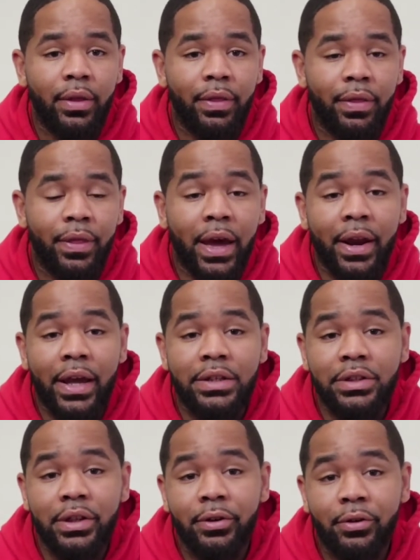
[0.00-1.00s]
that
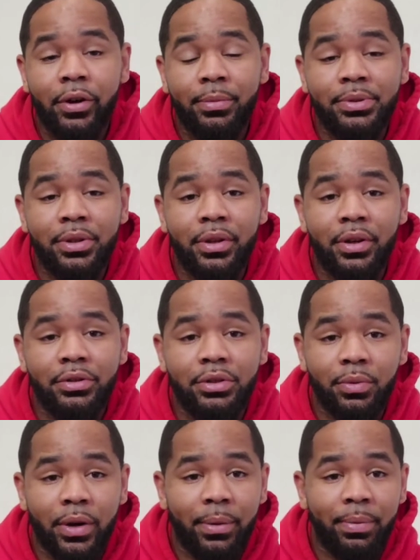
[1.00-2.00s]
has clear grips on there.
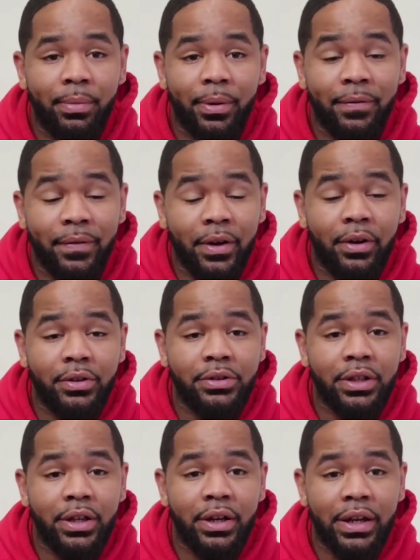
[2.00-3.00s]
So when I put my
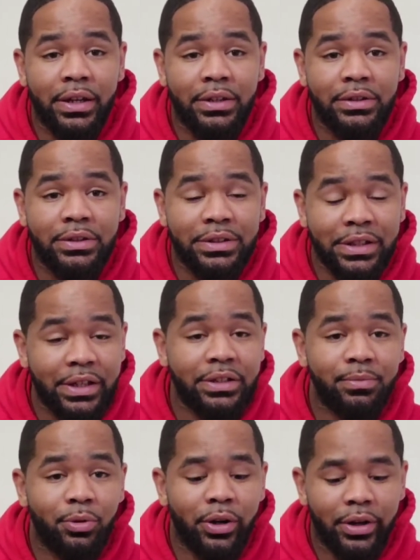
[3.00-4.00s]
fingers in, it
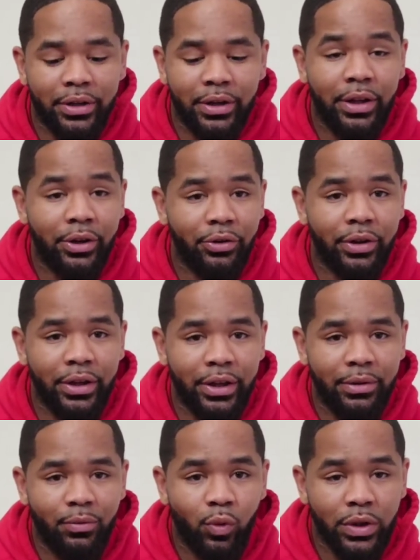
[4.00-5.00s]
sticks more.
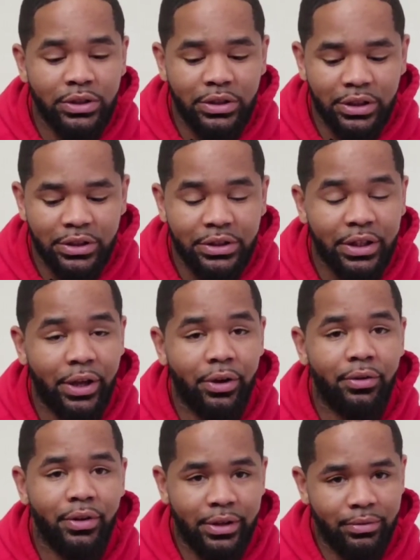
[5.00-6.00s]
It wants to stay
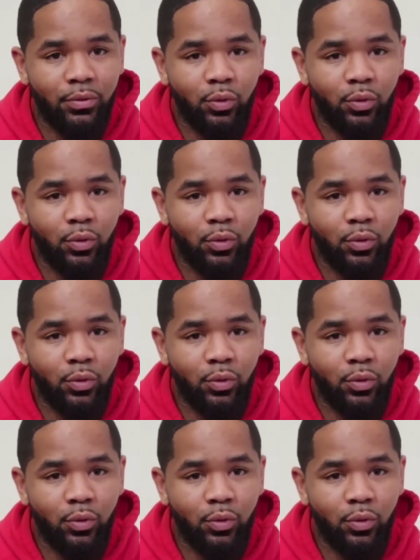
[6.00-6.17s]
on. It